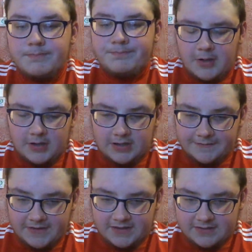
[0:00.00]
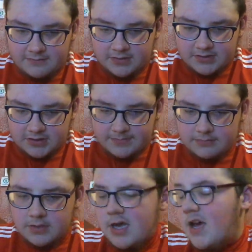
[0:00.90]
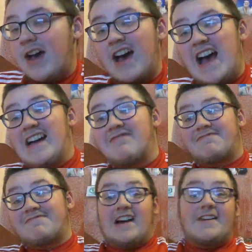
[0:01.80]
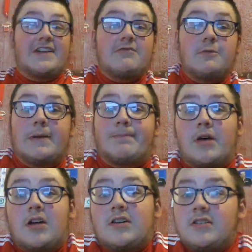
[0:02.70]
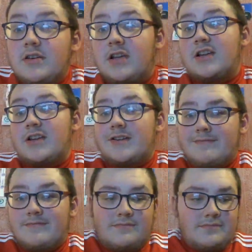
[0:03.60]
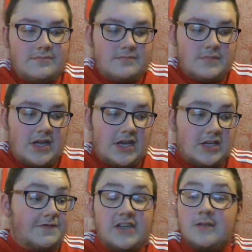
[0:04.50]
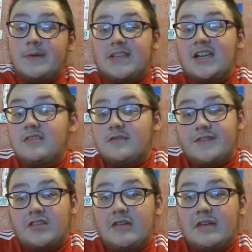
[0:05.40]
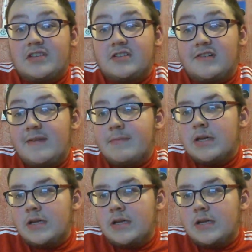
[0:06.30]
Burton, I think, is what he's on about. I think we'll beat Burton. I do think it'll be tight, though. I think they'll give us a good game.